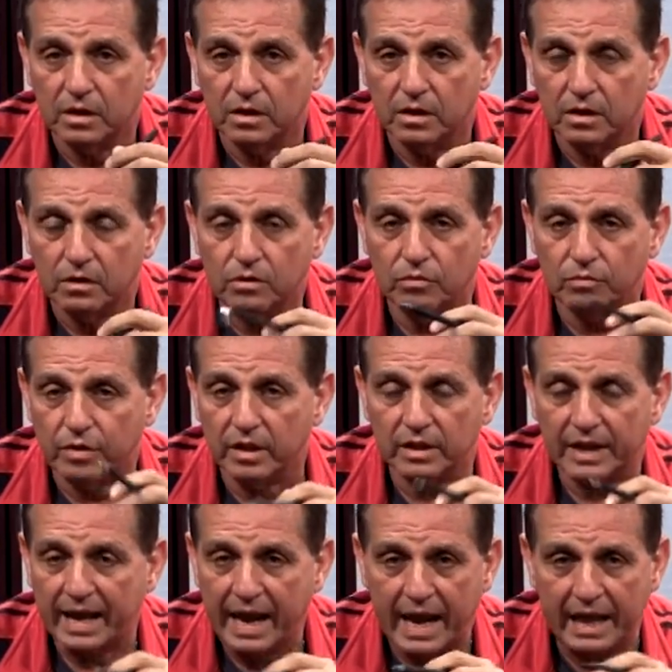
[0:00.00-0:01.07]
who really
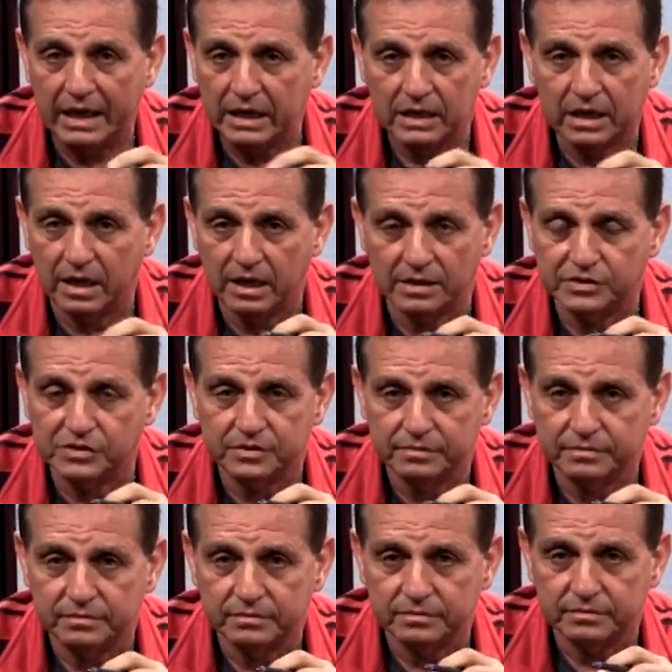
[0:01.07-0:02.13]
hated kids.
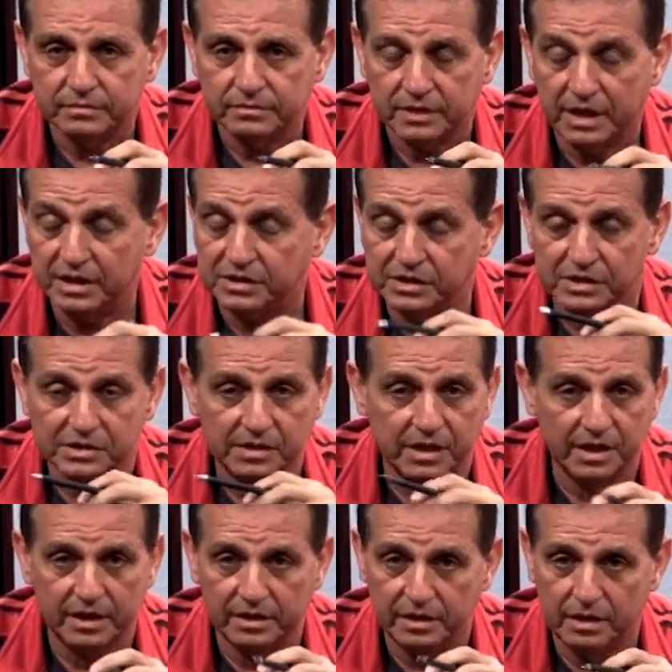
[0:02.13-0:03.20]
He just
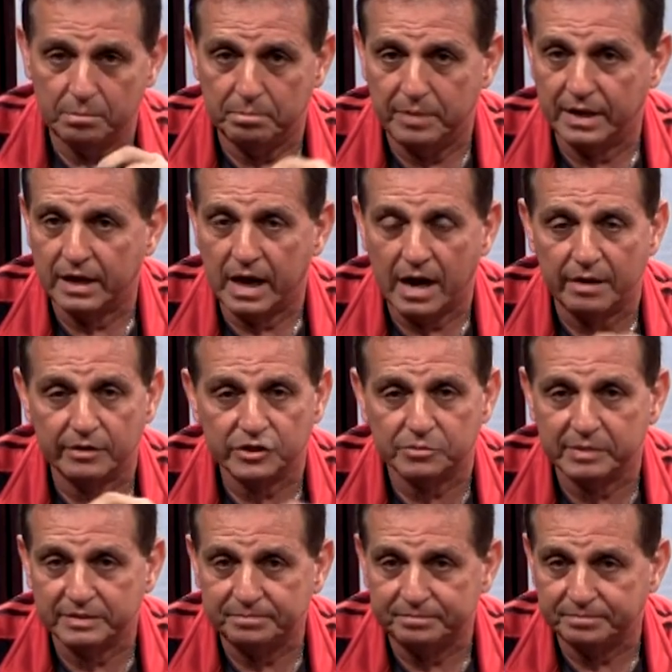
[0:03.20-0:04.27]
did. He was a big
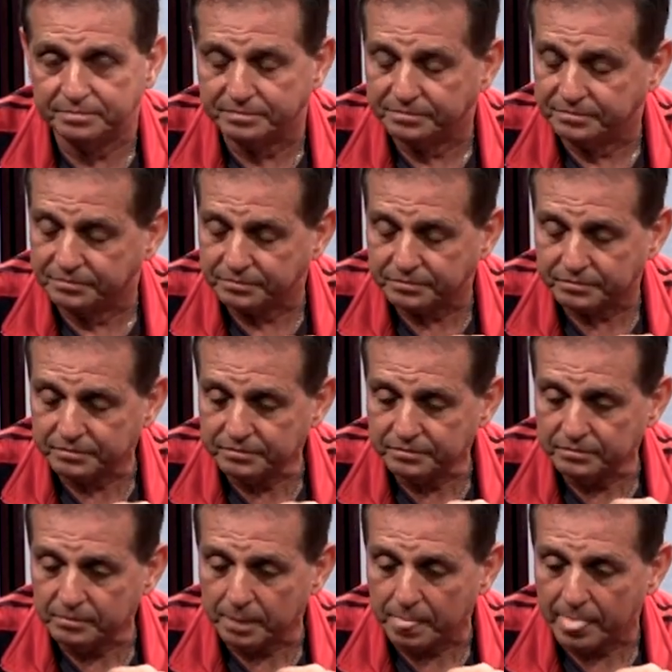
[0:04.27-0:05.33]
Irishman.
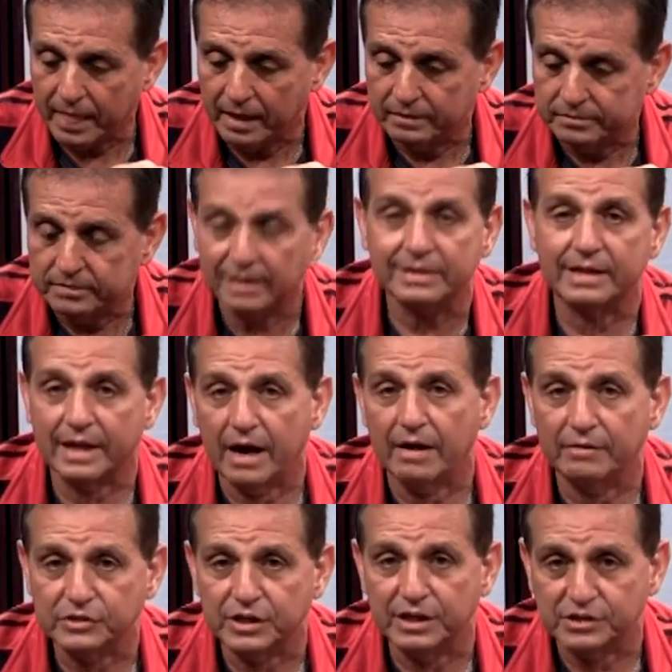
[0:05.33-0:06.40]
Not that the
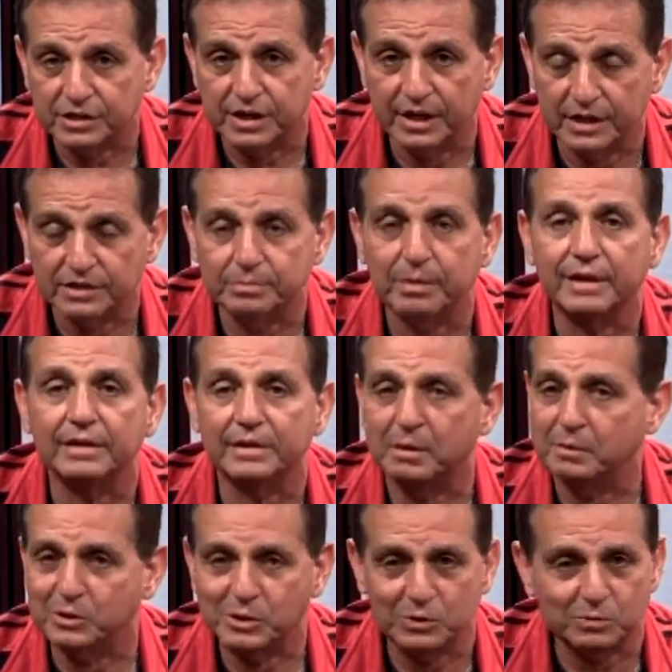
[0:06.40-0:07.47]
Irish hates kids, but he
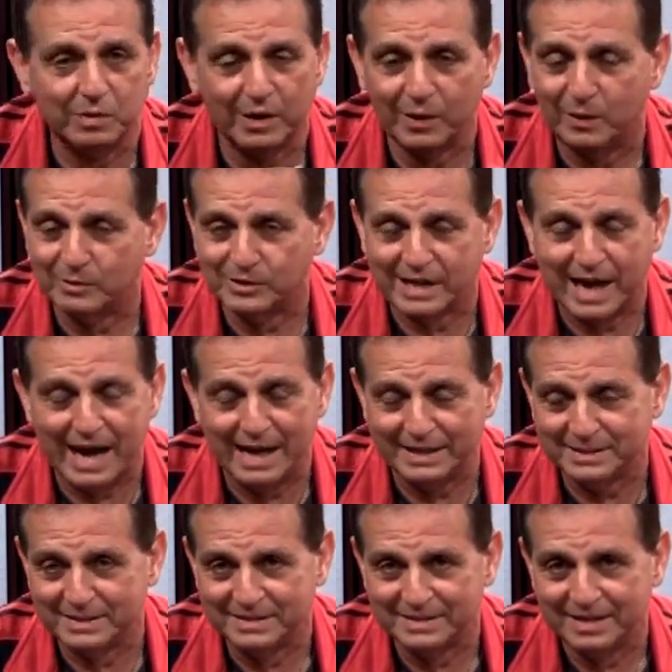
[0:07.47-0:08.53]
was just one of those guys.